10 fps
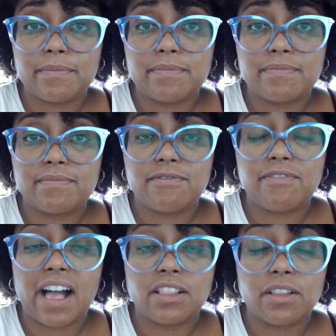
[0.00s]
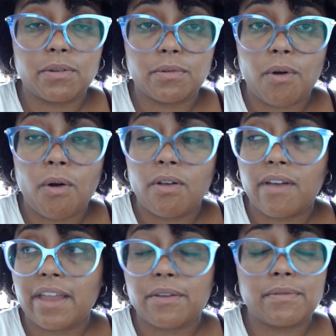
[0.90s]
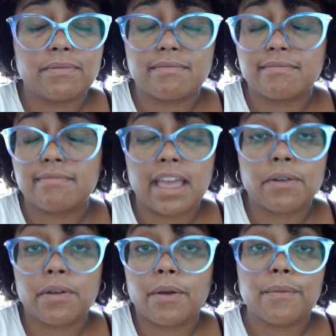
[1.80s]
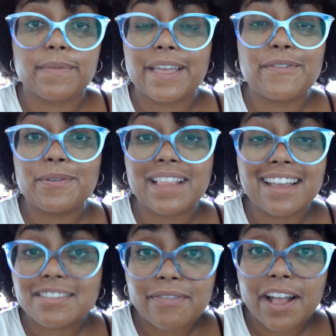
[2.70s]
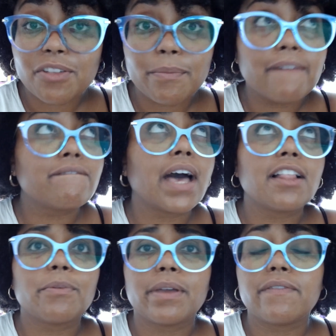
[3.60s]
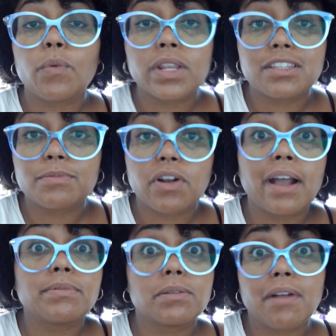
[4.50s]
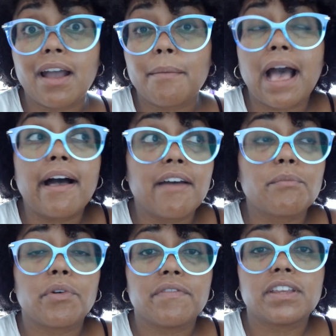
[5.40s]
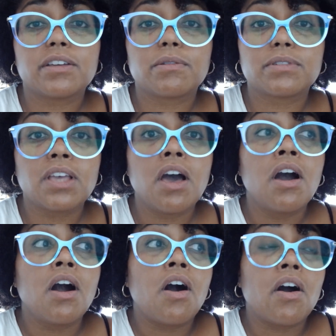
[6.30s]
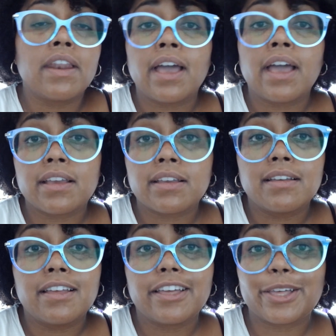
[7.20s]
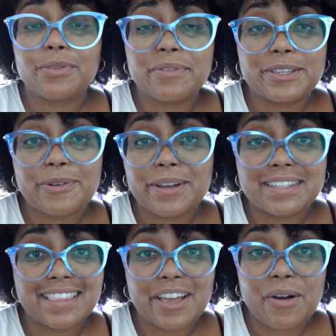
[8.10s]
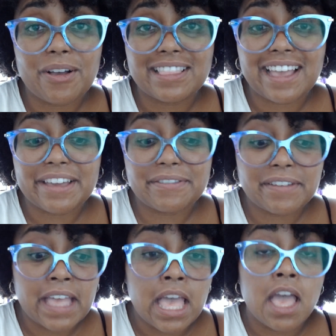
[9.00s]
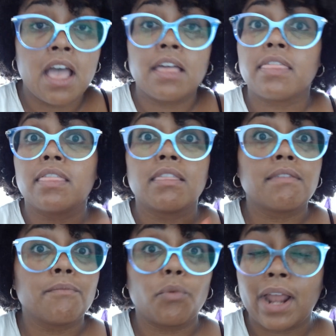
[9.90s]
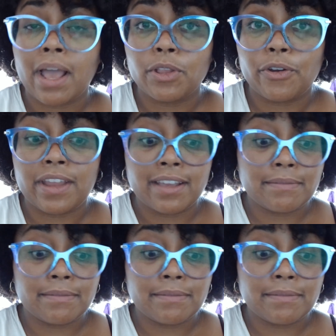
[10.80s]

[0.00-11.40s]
follow, all. I don't know. If you'd like to follow me, follow me. If you want to subscribe, subscribe. I'll have more videos on how to get through this crazy thing called life, what I'm learning.